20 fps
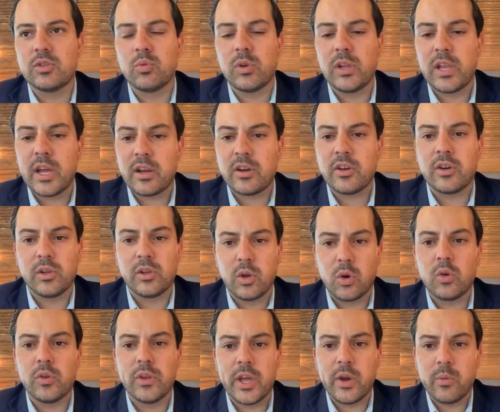relying on your
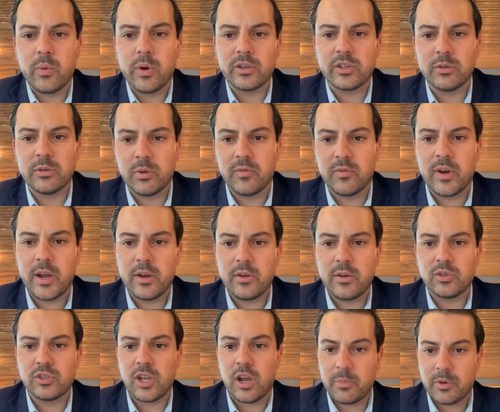local network to provide
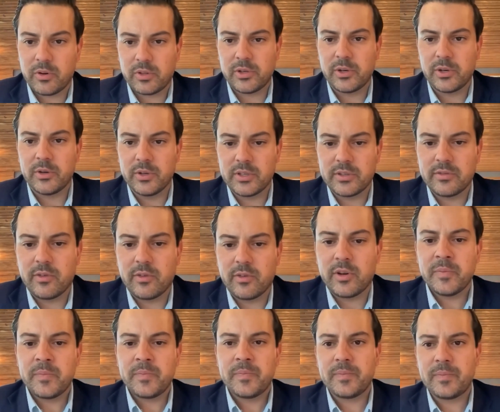those opportunities for
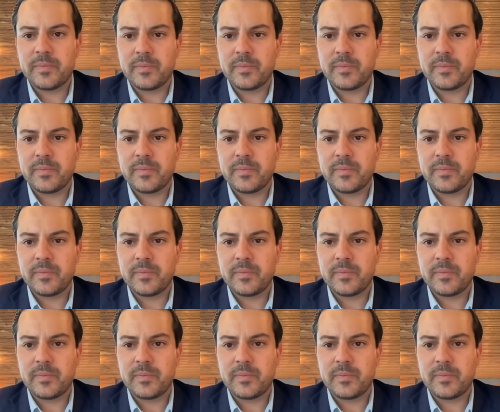you.